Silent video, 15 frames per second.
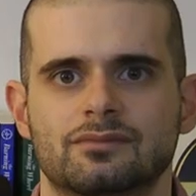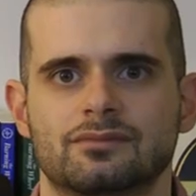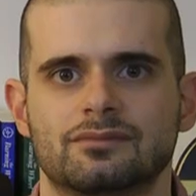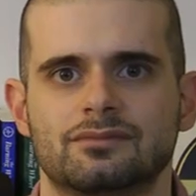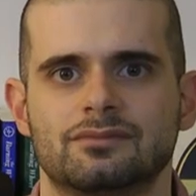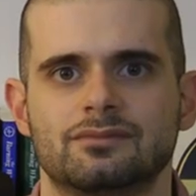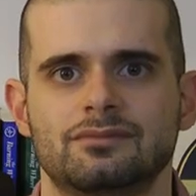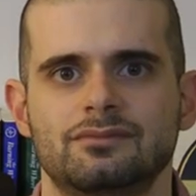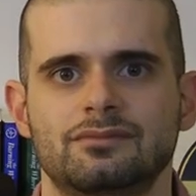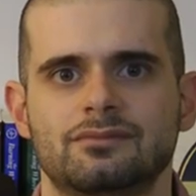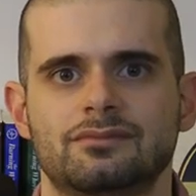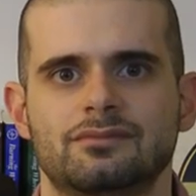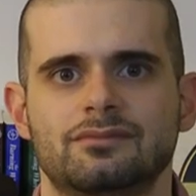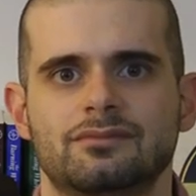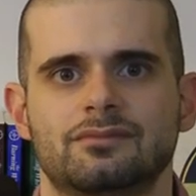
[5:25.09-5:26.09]

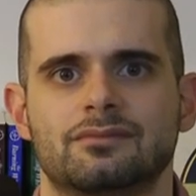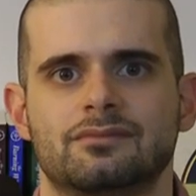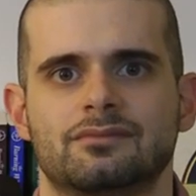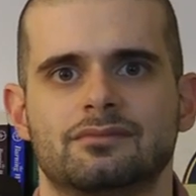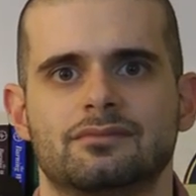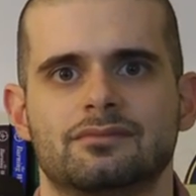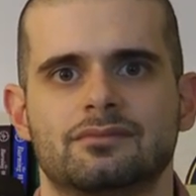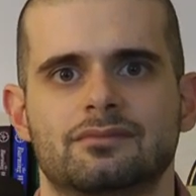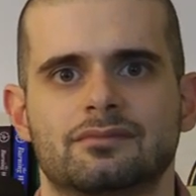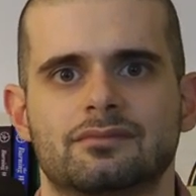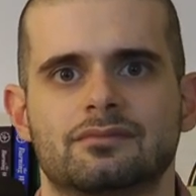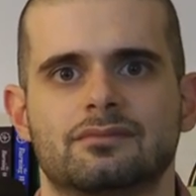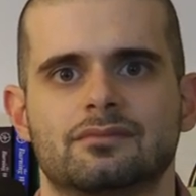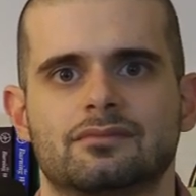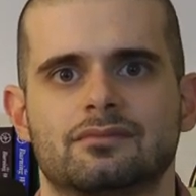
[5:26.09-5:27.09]

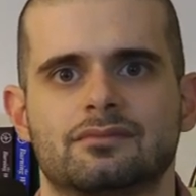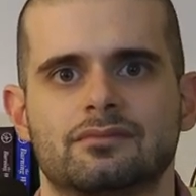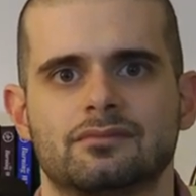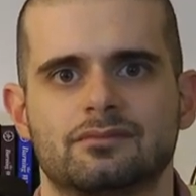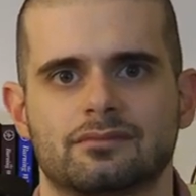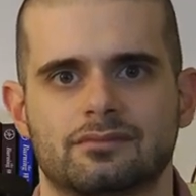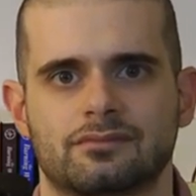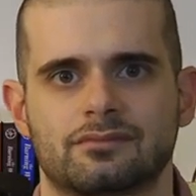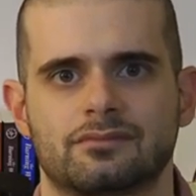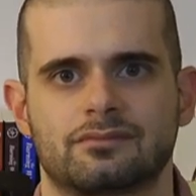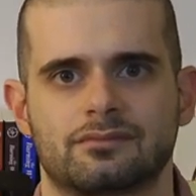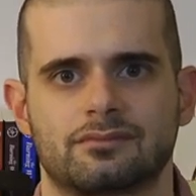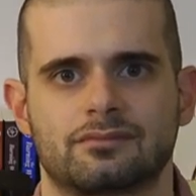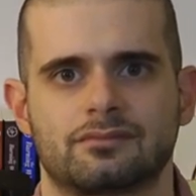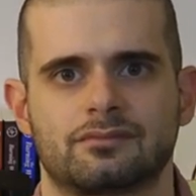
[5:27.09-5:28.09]

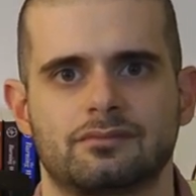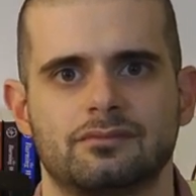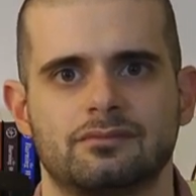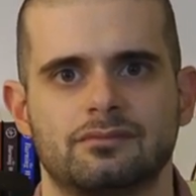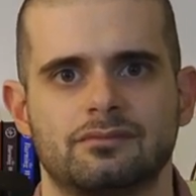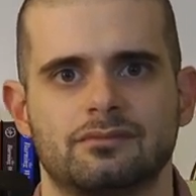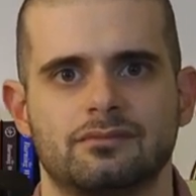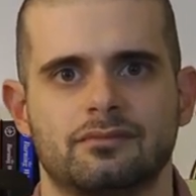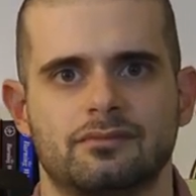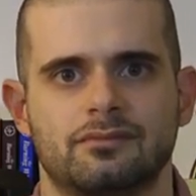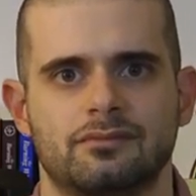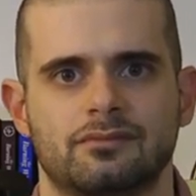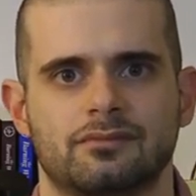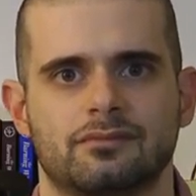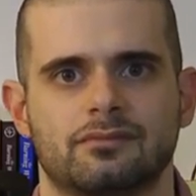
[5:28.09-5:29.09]

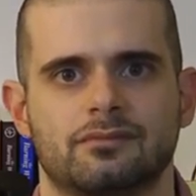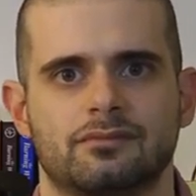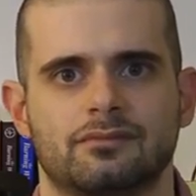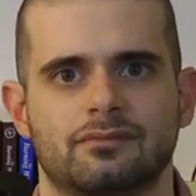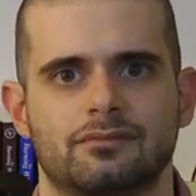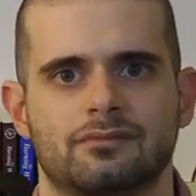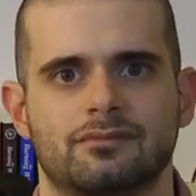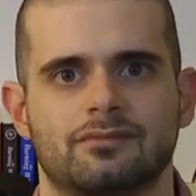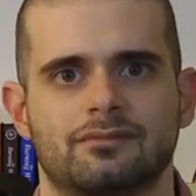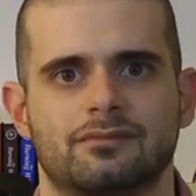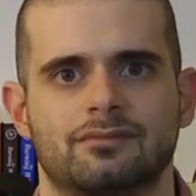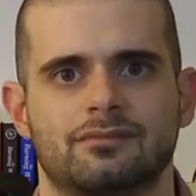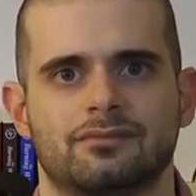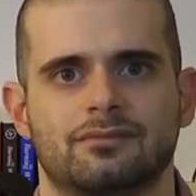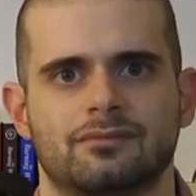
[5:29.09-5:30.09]
No words are spoken by the person on screen.